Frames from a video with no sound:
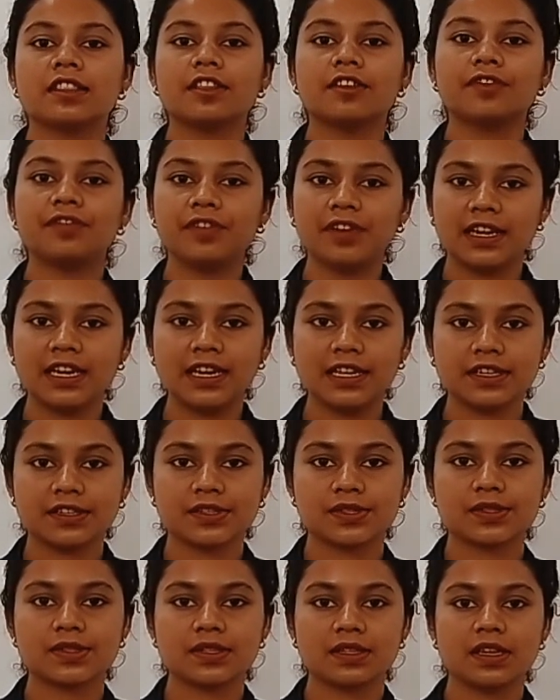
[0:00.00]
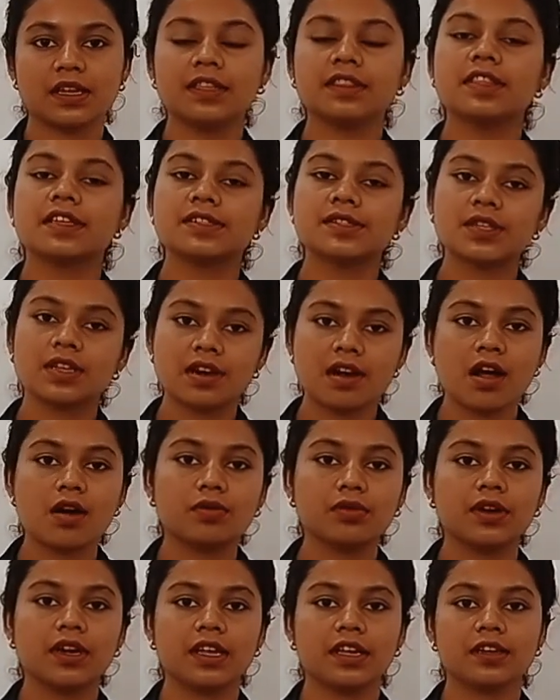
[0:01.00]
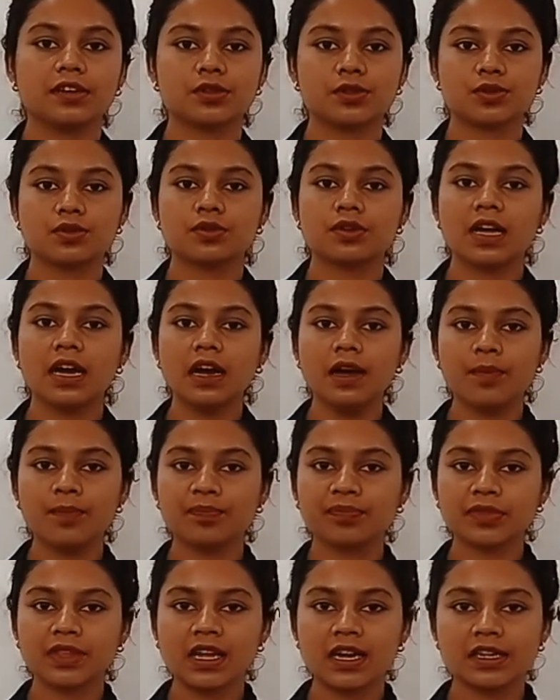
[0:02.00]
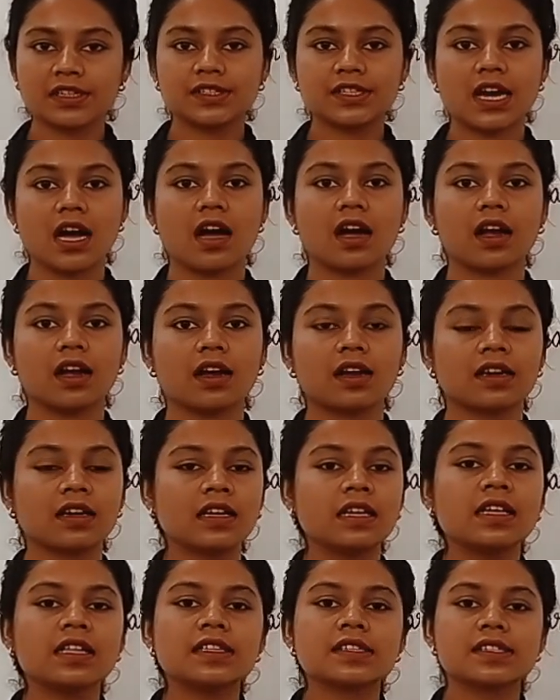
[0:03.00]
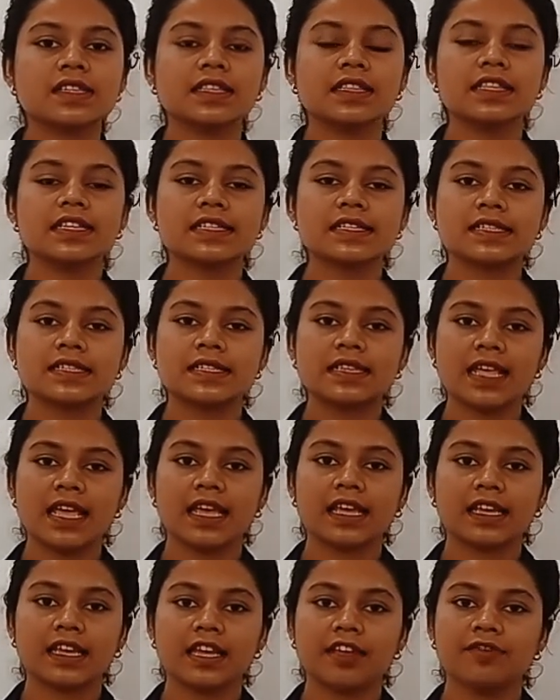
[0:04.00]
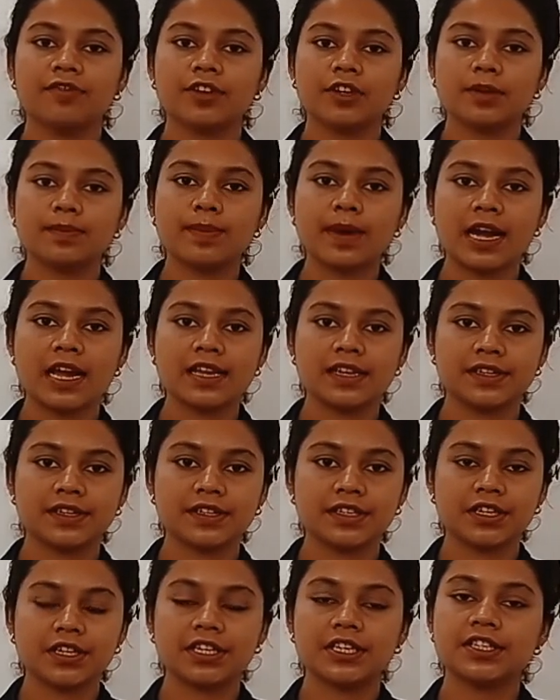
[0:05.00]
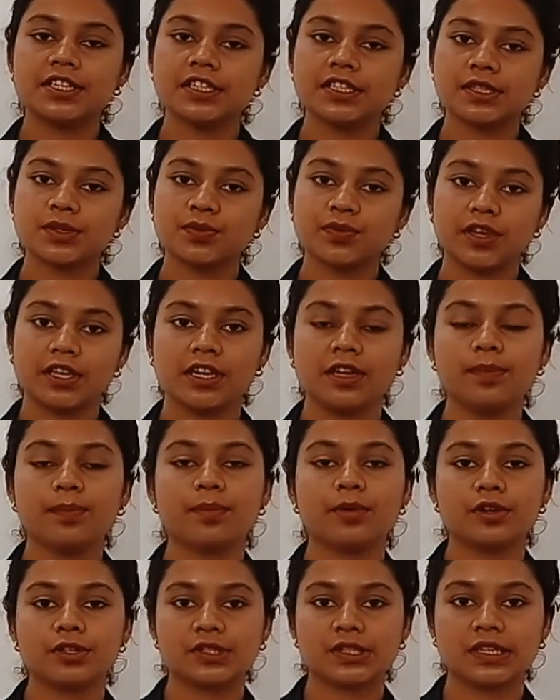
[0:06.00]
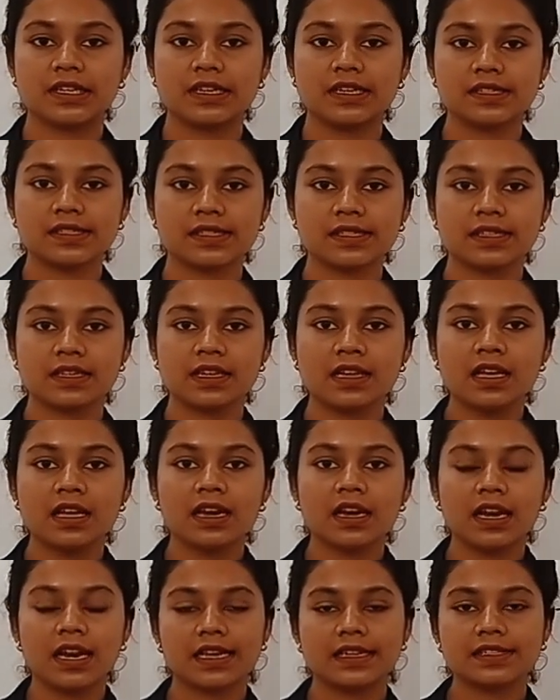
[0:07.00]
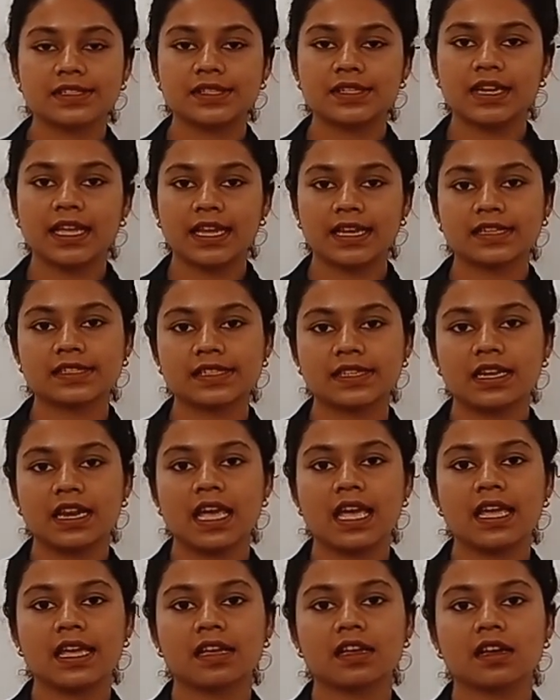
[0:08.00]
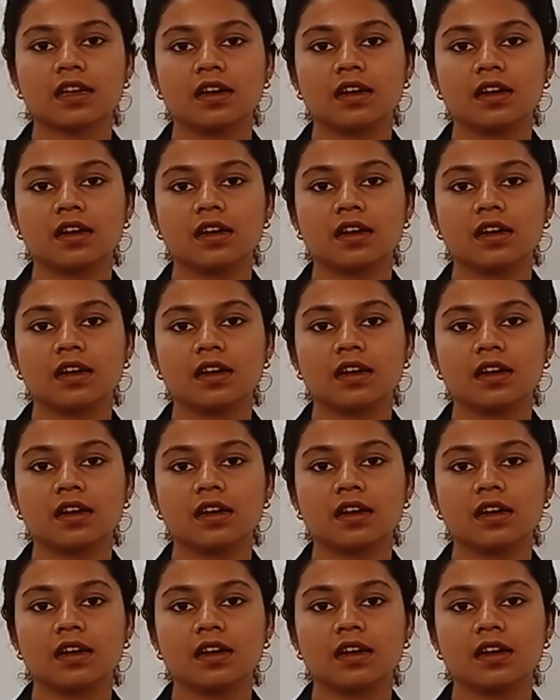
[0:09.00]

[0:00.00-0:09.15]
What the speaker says: feelings in the surrounding through the tongue. See, this snake, if it bites, it is very poisonous. like snakes like